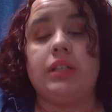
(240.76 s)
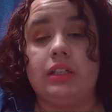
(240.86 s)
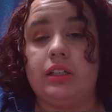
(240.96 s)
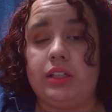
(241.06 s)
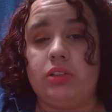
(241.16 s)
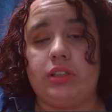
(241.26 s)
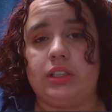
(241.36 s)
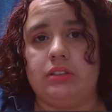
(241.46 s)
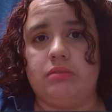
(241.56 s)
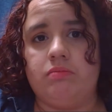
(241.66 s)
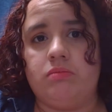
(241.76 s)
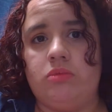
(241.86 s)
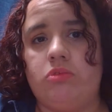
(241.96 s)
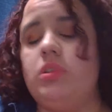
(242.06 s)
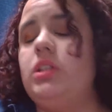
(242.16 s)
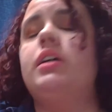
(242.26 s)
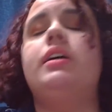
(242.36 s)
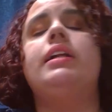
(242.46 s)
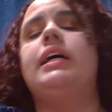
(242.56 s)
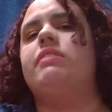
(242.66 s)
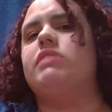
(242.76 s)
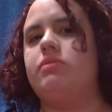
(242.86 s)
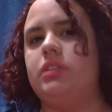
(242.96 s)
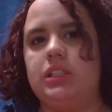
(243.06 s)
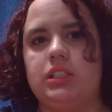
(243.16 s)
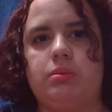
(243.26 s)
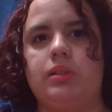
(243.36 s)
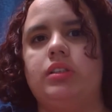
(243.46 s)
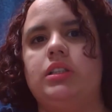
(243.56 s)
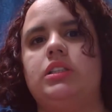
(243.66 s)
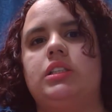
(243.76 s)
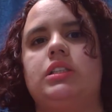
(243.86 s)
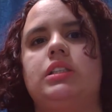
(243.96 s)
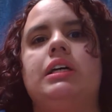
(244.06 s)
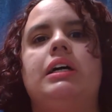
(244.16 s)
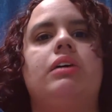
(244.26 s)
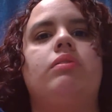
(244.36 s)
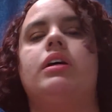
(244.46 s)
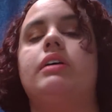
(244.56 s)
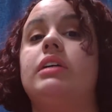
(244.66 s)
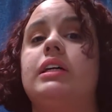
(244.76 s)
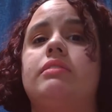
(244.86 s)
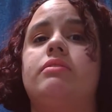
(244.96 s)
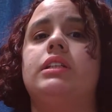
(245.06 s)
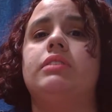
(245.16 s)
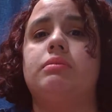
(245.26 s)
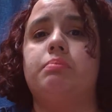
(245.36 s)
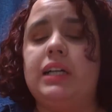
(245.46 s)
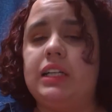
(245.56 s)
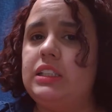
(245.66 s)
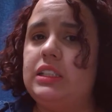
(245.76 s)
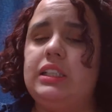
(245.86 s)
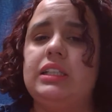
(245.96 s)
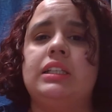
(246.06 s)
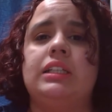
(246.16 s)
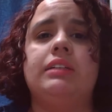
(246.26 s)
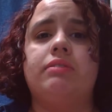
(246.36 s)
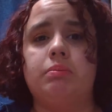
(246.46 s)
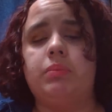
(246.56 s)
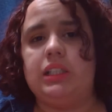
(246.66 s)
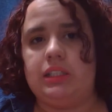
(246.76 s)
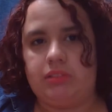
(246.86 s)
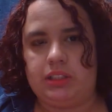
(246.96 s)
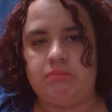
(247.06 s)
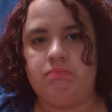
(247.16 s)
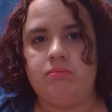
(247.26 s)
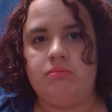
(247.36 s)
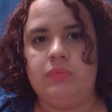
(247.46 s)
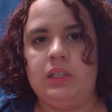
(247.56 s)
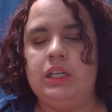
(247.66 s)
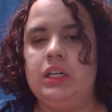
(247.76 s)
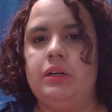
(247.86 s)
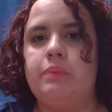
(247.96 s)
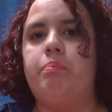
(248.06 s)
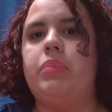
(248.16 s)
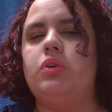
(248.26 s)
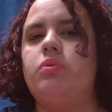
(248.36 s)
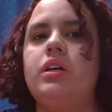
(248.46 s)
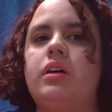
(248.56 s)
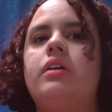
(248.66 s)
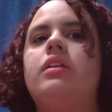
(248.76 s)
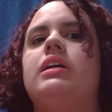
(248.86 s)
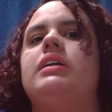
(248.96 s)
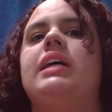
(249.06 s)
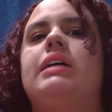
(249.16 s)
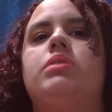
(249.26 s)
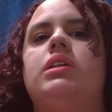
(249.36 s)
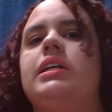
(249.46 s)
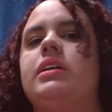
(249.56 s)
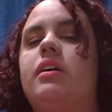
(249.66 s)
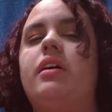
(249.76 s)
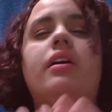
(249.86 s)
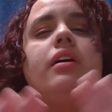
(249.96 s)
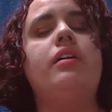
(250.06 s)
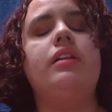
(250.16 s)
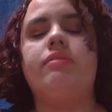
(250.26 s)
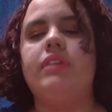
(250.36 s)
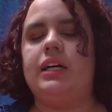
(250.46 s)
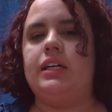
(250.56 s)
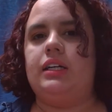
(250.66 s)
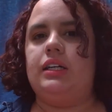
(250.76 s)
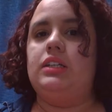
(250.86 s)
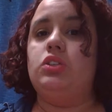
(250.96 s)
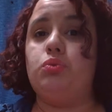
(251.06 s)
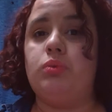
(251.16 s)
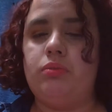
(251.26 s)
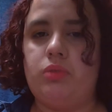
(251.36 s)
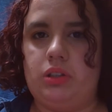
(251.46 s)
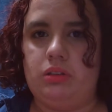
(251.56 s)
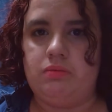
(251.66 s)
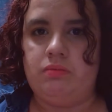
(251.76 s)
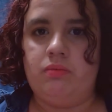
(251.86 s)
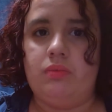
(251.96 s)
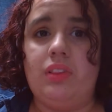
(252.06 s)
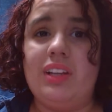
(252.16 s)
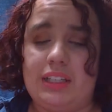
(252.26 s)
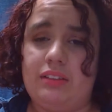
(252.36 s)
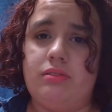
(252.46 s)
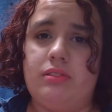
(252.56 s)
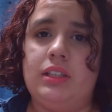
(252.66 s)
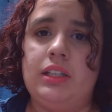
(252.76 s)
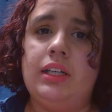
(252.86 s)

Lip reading: we can all agree on. We all have different experiences, we all have different biases and different beliefs. But we all encapsulate all of that into one word, life.